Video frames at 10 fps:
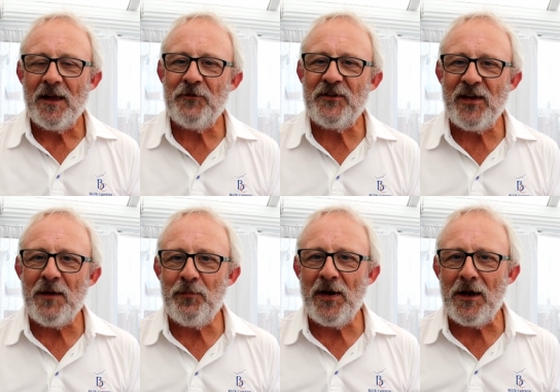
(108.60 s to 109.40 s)
And for
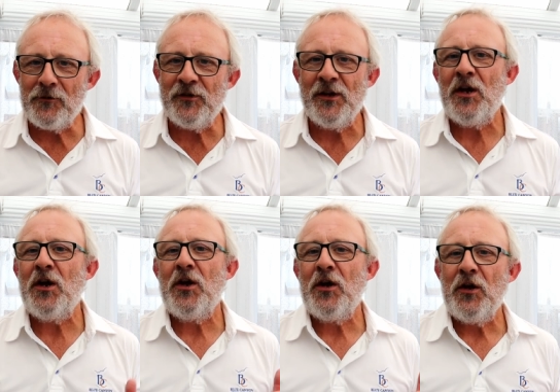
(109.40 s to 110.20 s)
£10
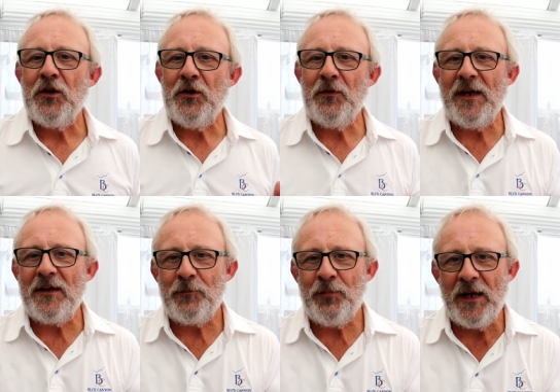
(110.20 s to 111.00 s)
you
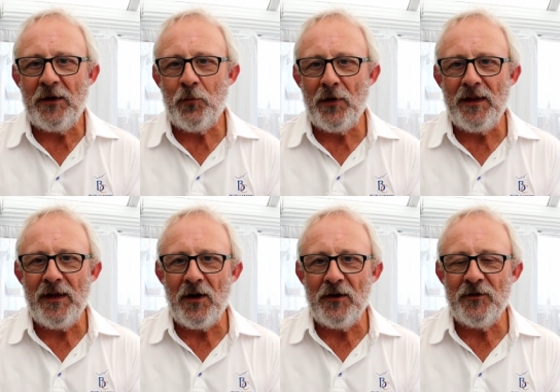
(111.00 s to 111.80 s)
get to pick one of
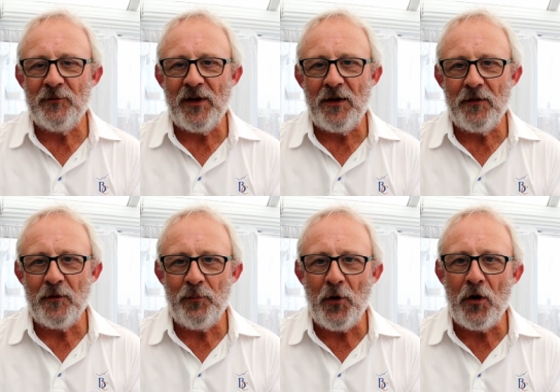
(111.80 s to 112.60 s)
the items out of
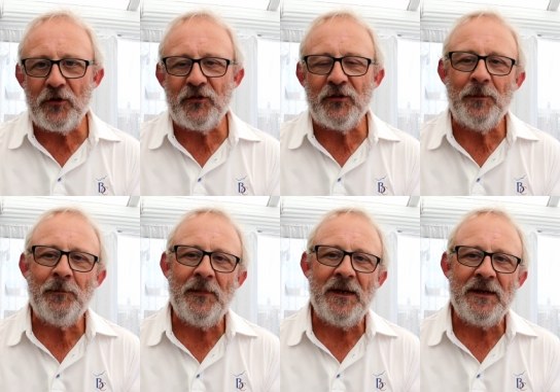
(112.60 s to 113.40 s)
the box
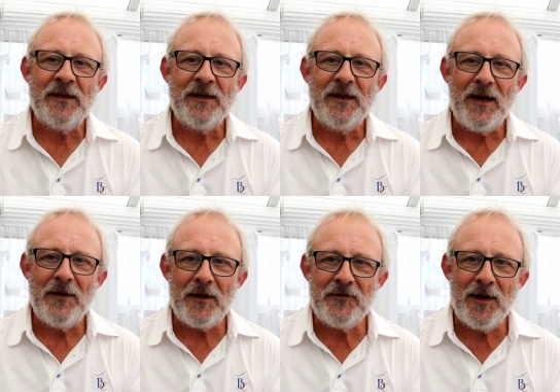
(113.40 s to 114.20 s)

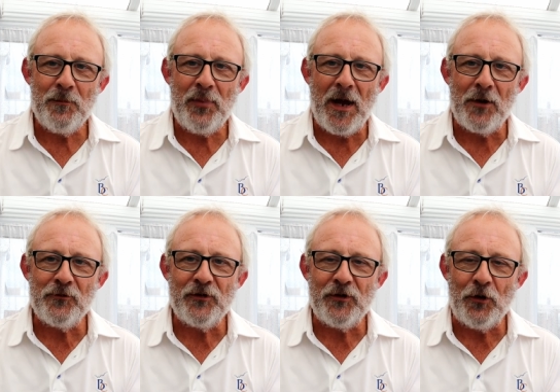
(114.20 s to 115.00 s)
and that
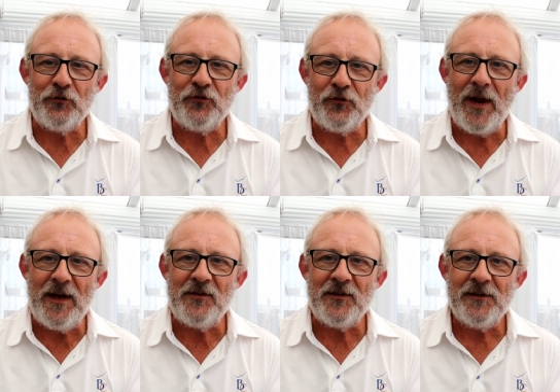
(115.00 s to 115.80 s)
£10 goes
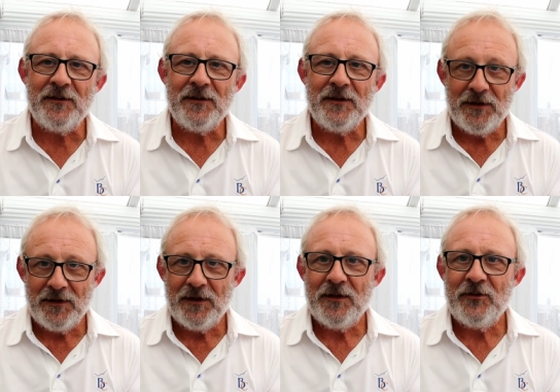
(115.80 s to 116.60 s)
straight
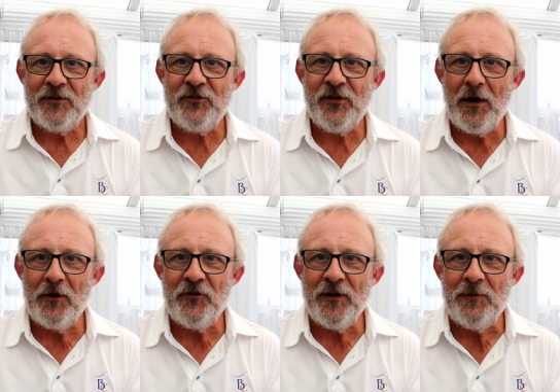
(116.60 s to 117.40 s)
to
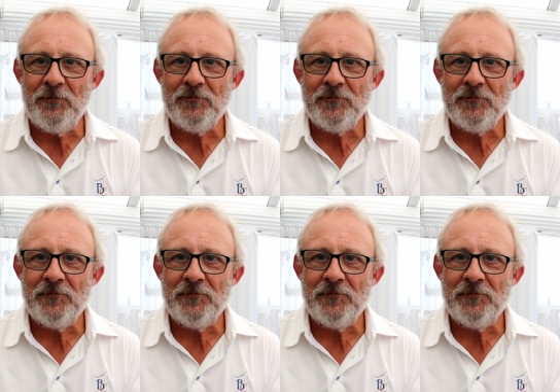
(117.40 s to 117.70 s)
charity.